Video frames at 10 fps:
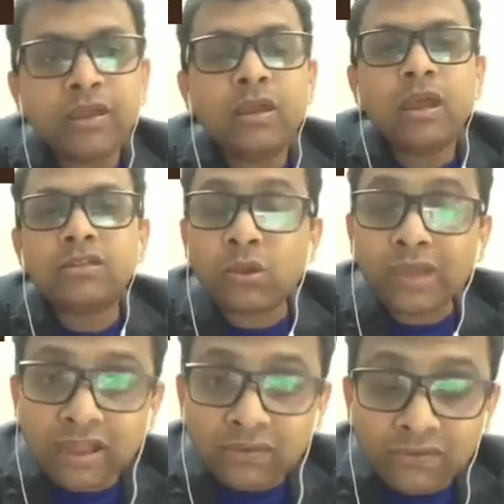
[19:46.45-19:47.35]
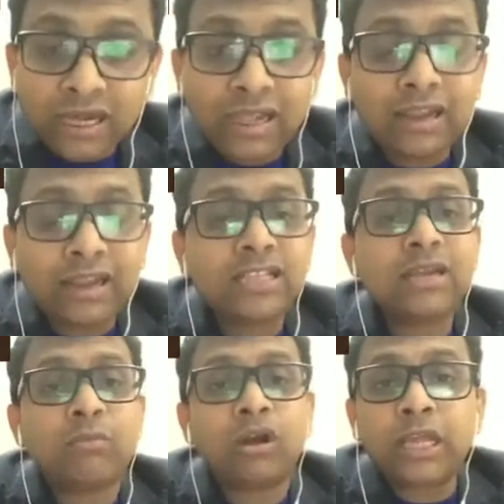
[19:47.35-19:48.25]
So you can definitely reach him
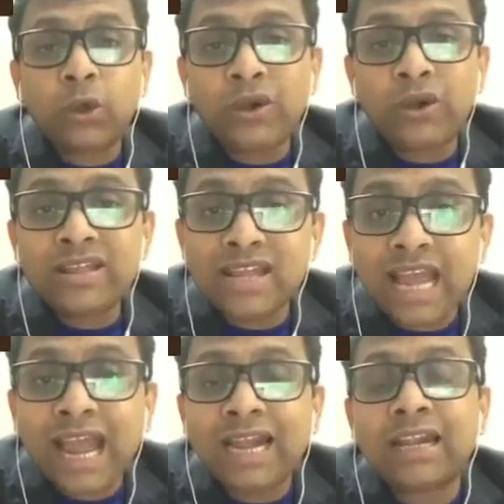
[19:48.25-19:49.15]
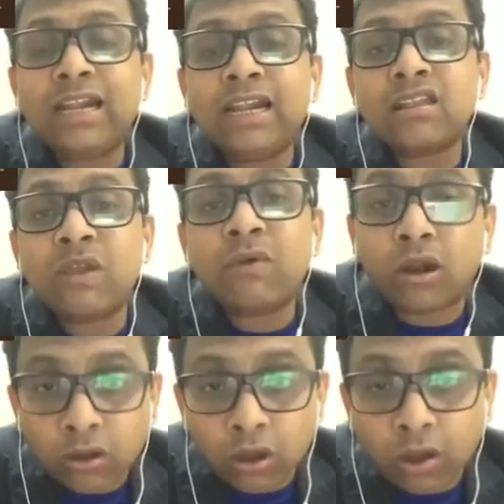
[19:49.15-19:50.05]
on
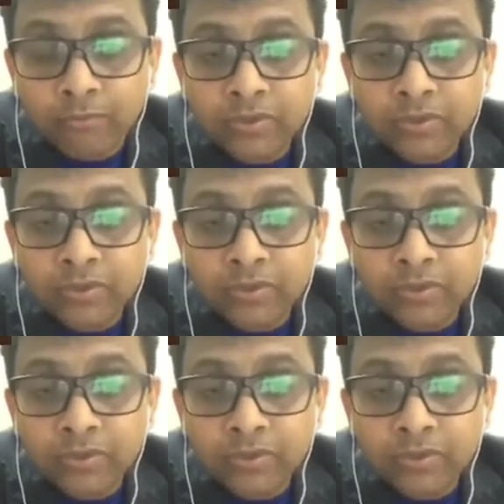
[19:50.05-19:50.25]
usa@indusviva.com.